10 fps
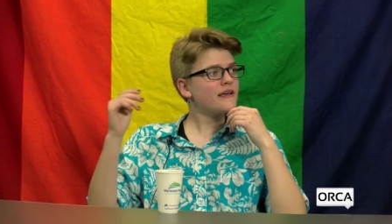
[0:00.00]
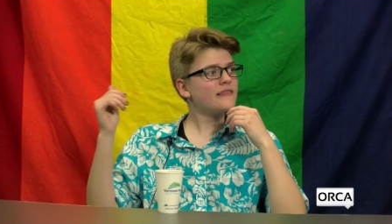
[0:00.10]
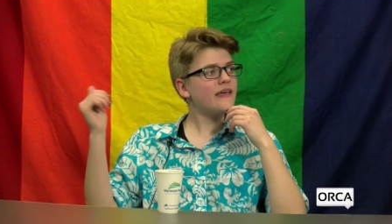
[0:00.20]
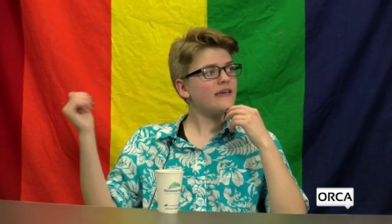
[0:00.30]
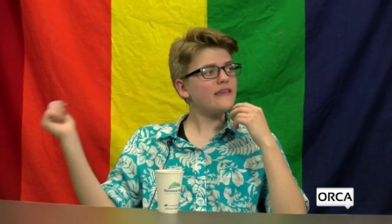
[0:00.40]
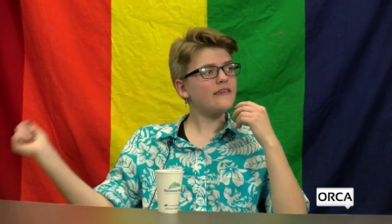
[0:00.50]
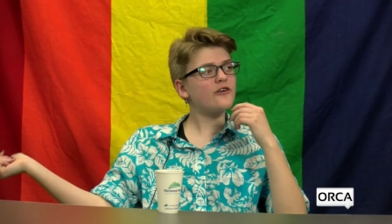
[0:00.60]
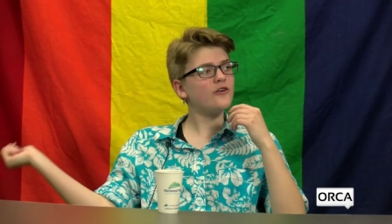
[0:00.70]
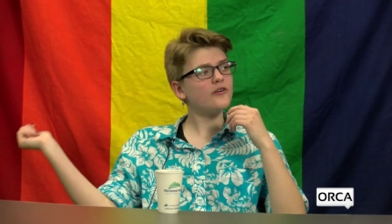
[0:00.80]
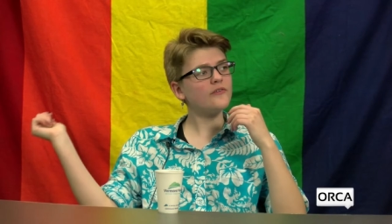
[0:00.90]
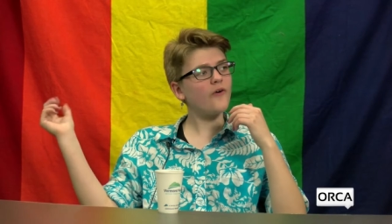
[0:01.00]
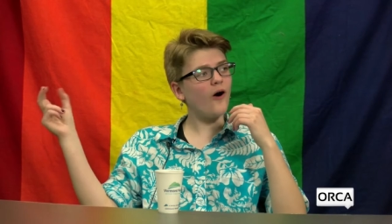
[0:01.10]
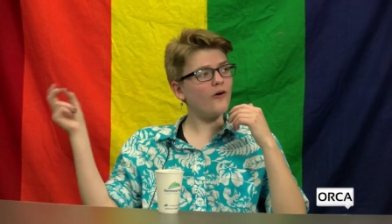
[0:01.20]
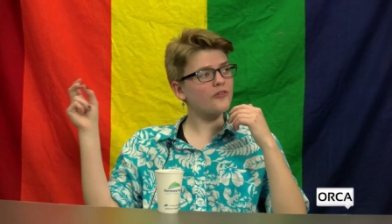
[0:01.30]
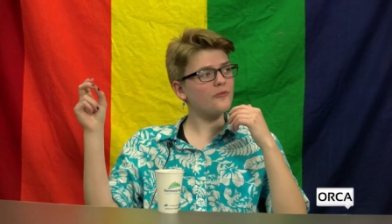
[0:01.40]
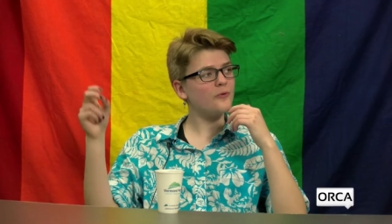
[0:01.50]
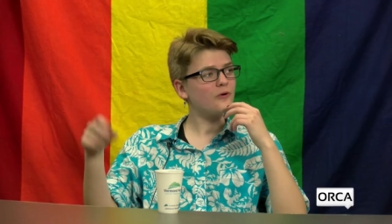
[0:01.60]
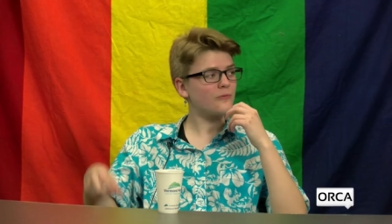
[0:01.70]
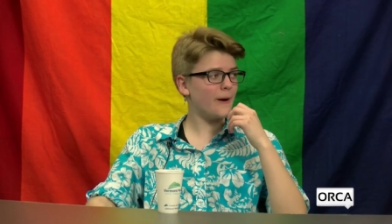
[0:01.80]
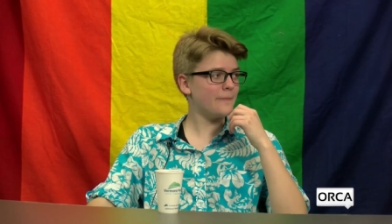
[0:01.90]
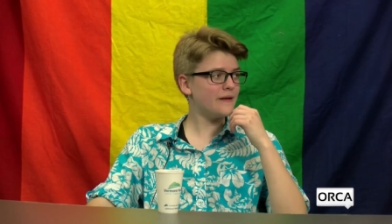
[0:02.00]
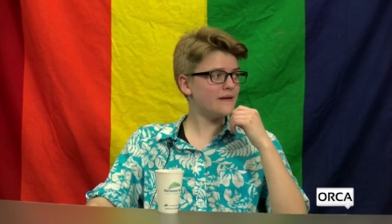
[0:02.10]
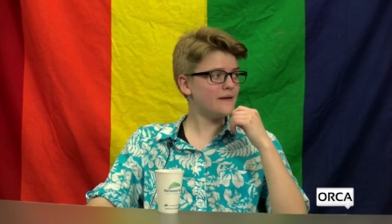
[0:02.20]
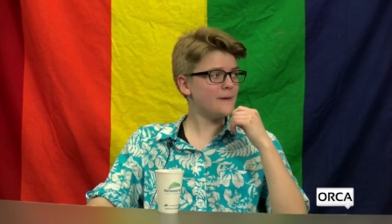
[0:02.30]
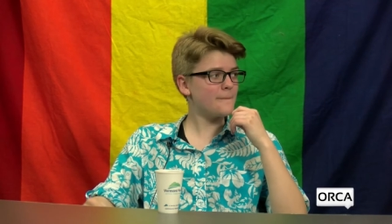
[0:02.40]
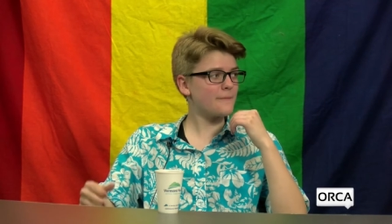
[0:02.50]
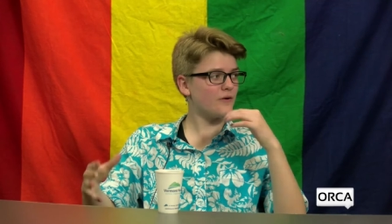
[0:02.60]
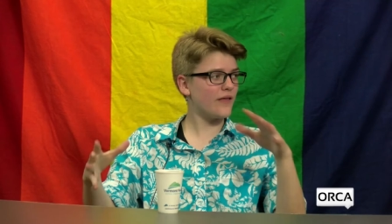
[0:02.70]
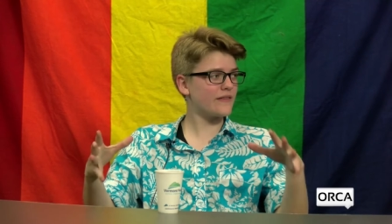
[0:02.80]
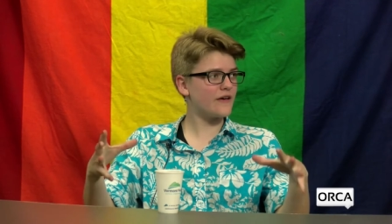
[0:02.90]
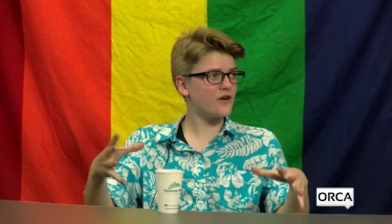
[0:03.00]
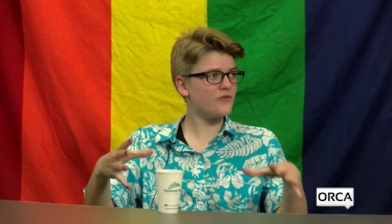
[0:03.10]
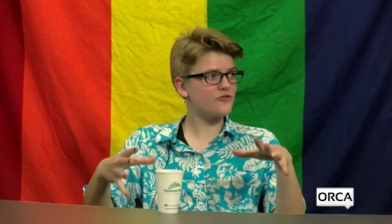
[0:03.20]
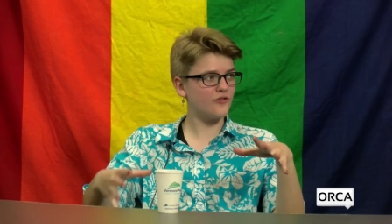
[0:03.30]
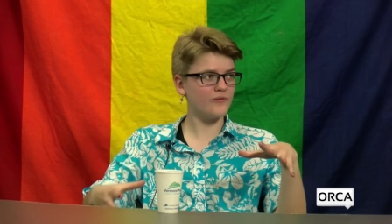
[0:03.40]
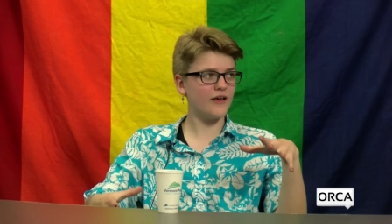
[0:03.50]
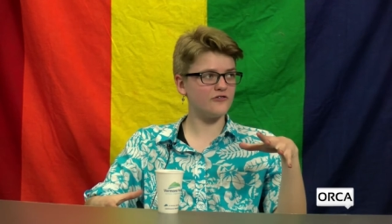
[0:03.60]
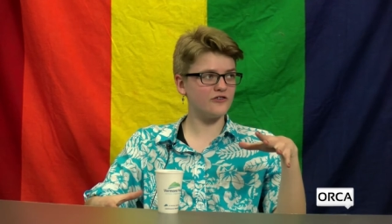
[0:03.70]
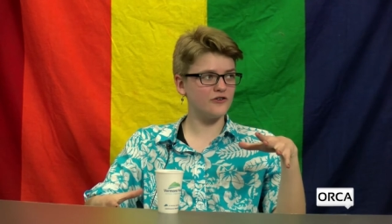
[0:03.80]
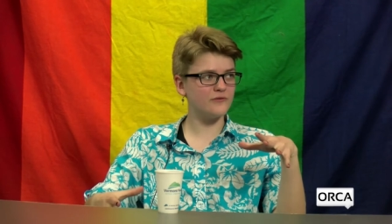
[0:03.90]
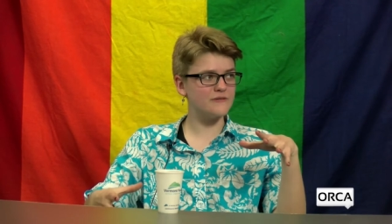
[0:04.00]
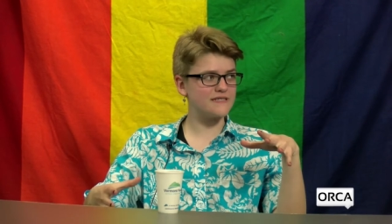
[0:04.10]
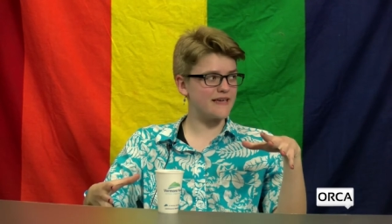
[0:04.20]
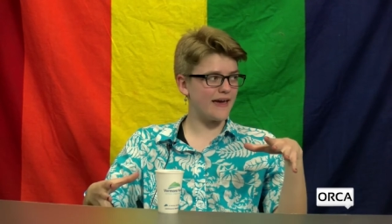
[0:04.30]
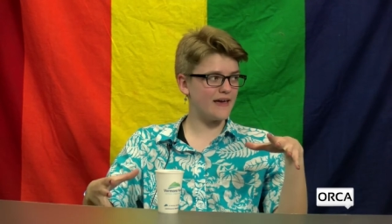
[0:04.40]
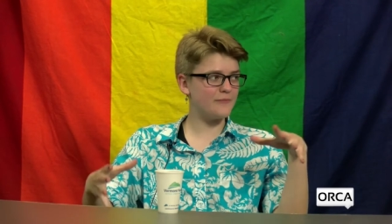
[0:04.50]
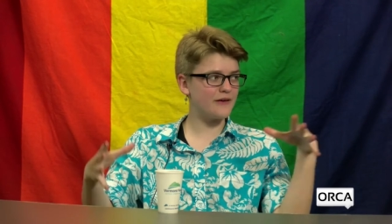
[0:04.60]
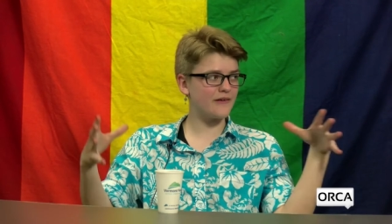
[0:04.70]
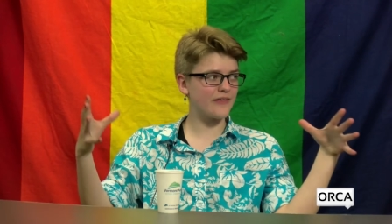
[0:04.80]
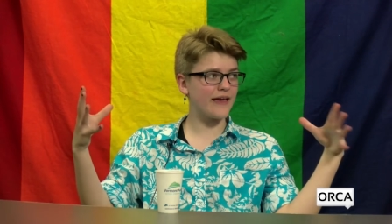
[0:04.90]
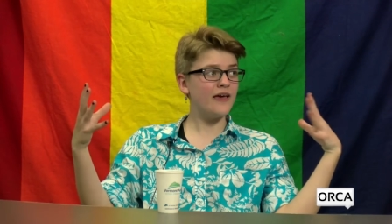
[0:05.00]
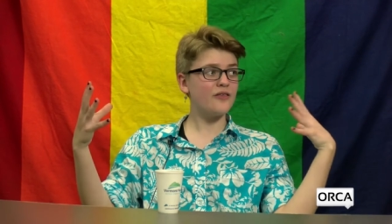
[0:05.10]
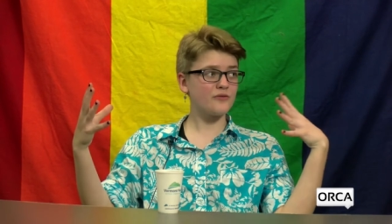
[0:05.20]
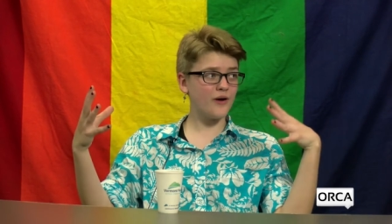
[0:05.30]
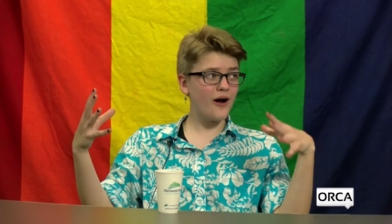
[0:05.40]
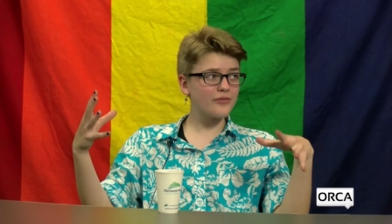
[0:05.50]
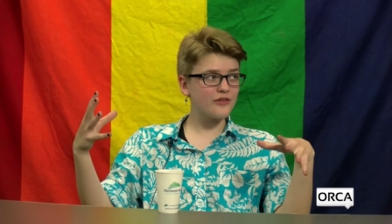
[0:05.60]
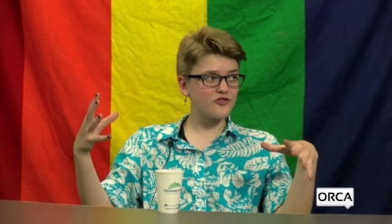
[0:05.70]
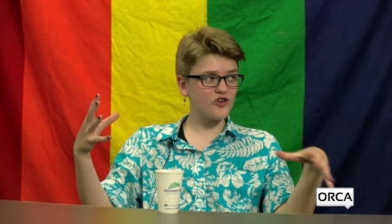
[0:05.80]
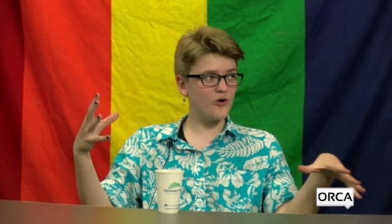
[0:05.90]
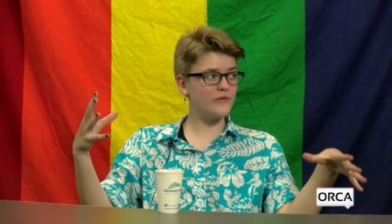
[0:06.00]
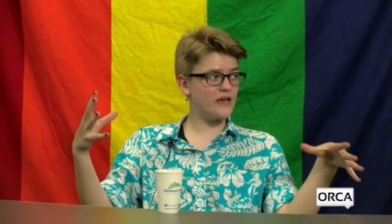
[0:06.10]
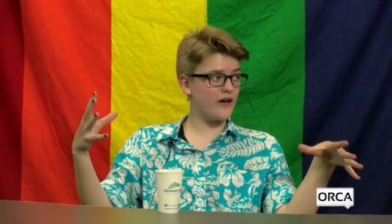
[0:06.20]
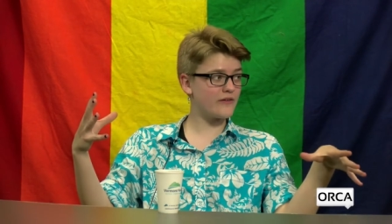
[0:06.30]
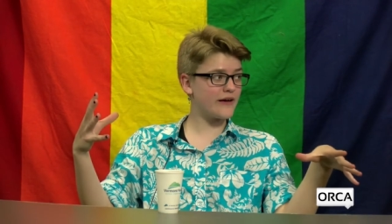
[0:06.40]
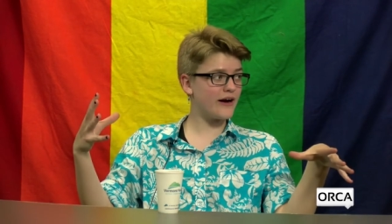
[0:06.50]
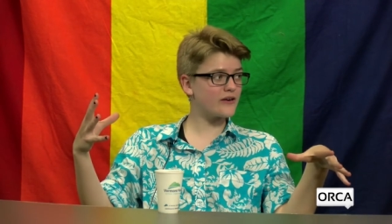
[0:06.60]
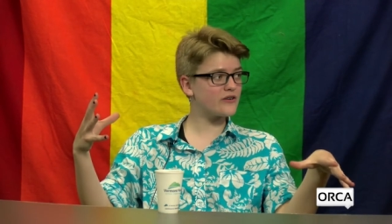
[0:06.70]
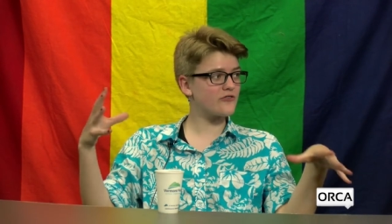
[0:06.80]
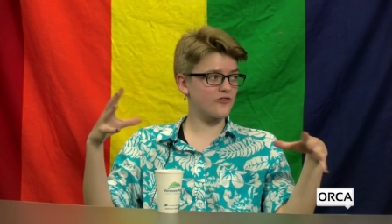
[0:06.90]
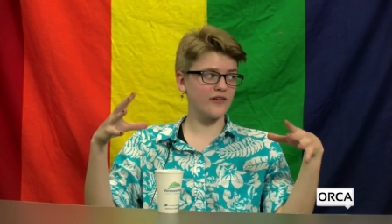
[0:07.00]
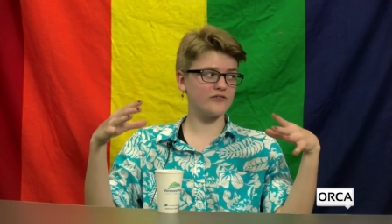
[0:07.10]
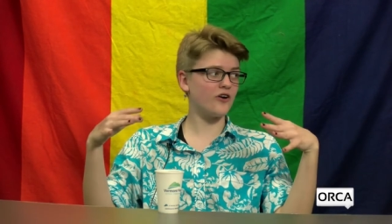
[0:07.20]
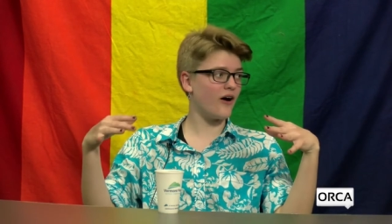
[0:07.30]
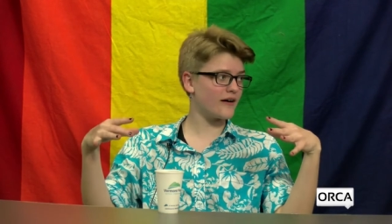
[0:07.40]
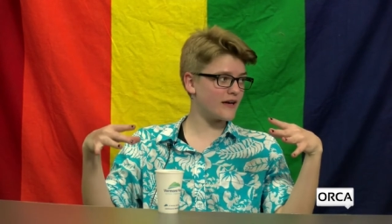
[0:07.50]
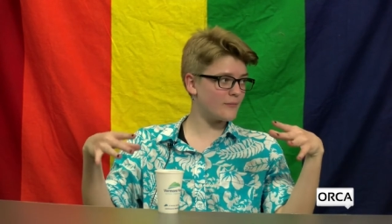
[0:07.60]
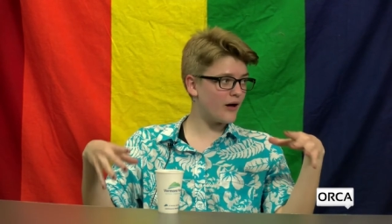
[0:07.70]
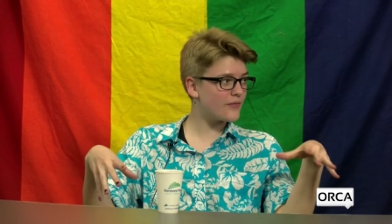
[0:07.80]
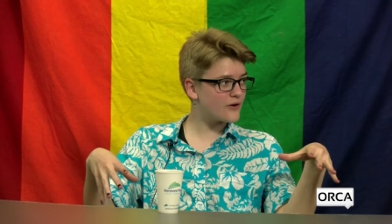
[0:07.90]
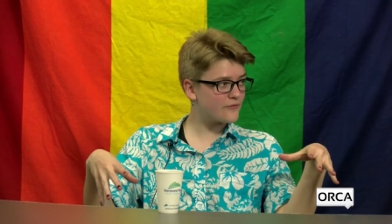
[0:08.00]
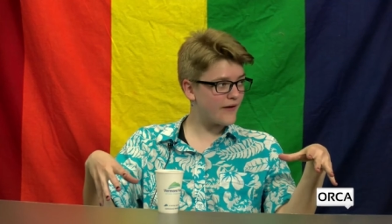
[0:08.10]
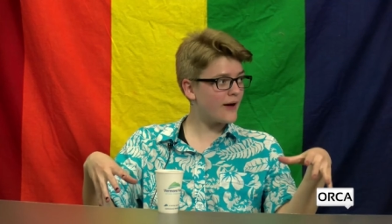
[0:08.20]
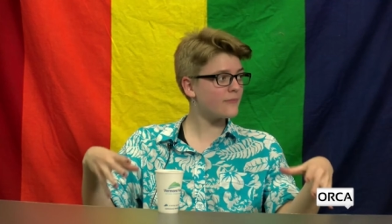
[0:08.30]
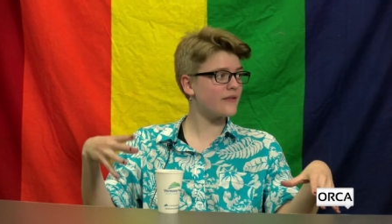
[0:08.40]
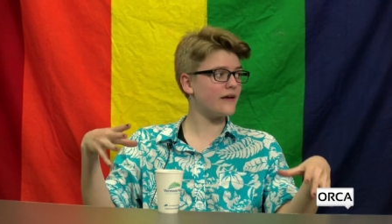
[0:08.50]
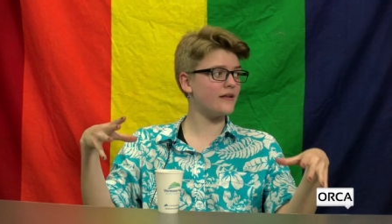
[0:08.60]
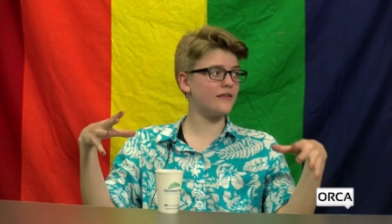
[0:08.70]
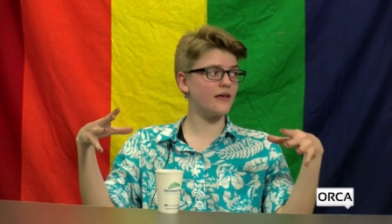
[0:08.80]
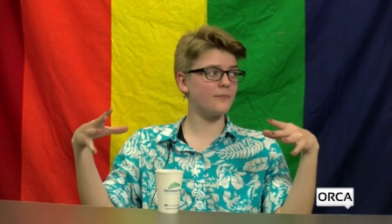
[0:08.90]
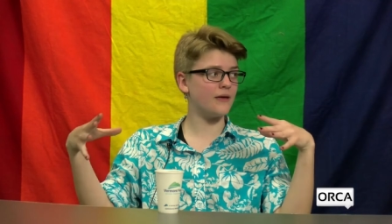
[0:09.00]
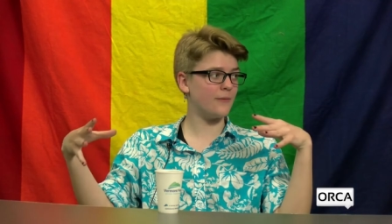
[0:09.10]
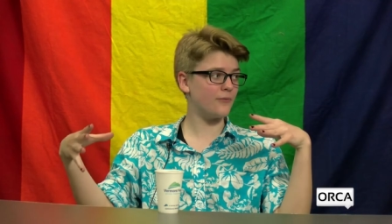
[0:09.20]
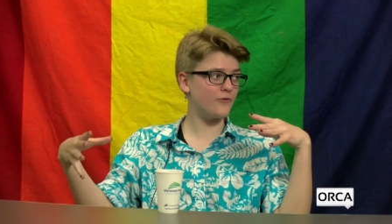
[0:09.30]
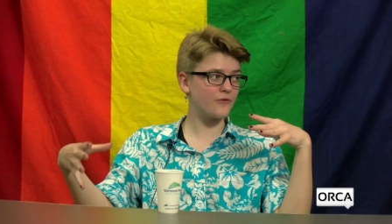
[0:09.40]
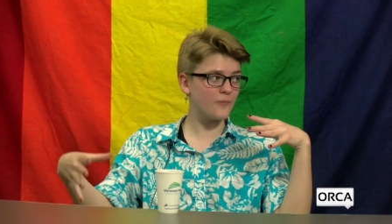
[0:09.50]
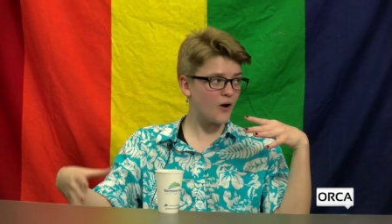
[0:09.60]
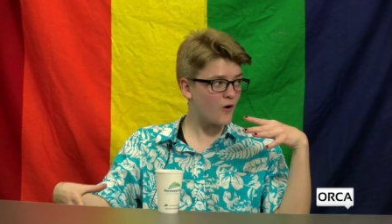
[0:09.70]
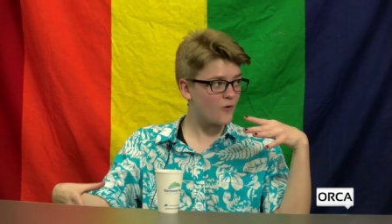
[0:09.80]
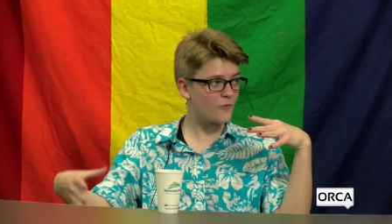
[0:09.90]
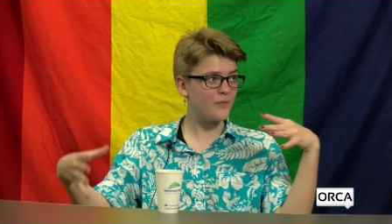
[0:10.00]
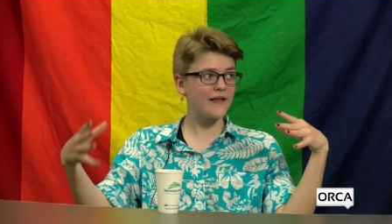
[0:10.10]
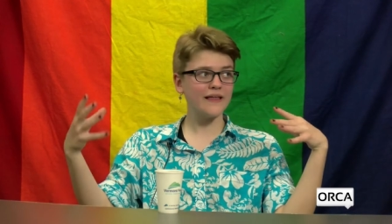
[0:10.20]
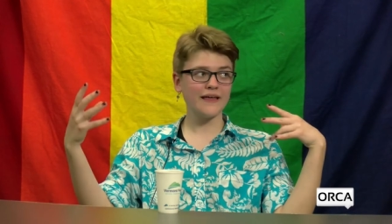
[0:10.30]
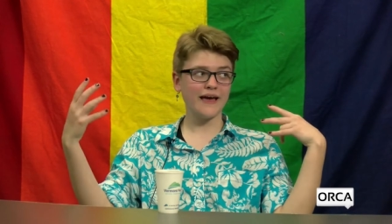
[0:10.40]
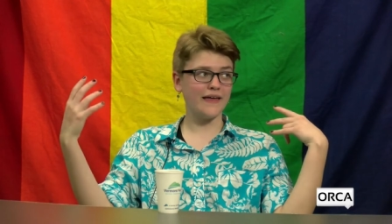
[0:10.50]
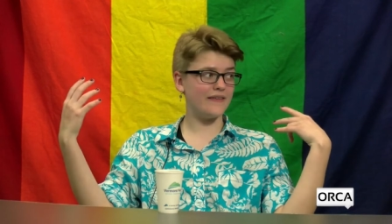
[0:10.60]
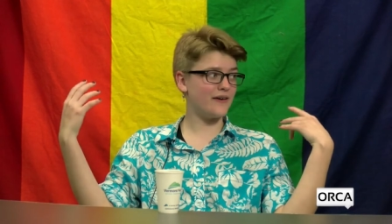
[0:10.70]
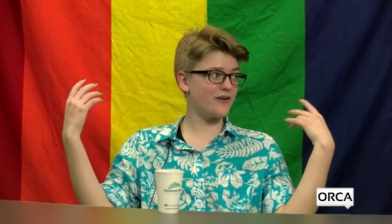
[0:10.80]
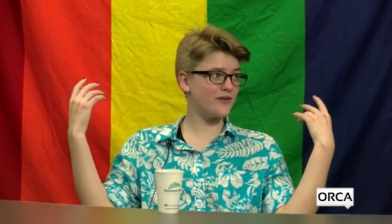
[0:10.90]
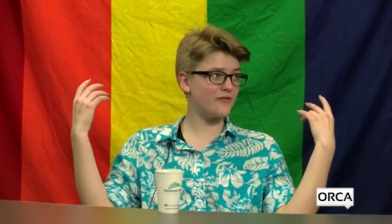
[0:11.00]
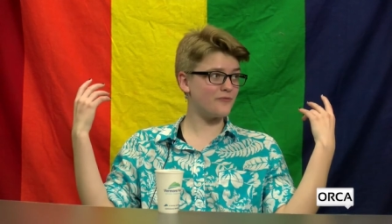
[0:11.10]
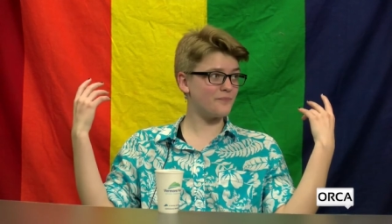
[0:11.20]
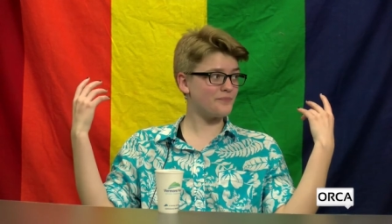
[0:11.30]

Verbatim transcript: they could have also put Rep in, or like they could have shown that Shiro was gay because like throughout the show, the other characters are like talking about their family and like people from home, and they could. Shiro gets